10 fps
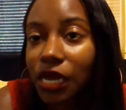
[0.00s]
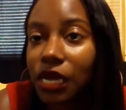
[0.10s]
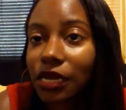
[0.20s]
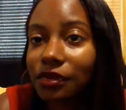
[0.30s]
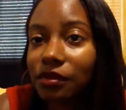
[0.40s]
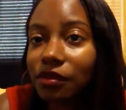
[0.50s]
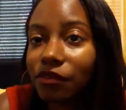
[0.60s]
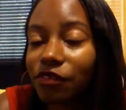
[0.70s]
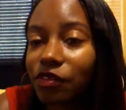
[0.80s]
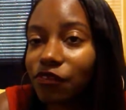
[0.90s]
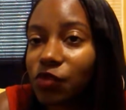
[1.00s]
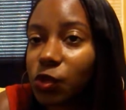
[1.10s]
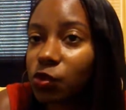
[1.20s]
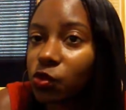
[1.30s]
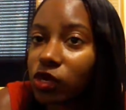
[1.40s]
And if
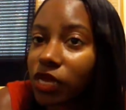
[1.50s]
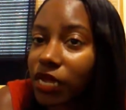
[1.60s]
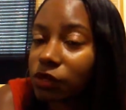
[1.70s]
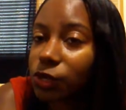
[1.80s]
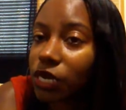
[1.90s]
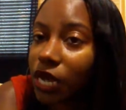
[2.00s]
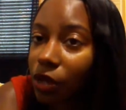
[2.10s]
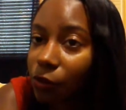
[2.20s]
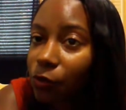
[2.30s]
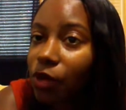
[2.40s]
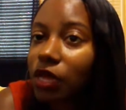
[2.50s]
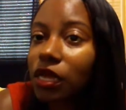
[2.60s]
you would like to check out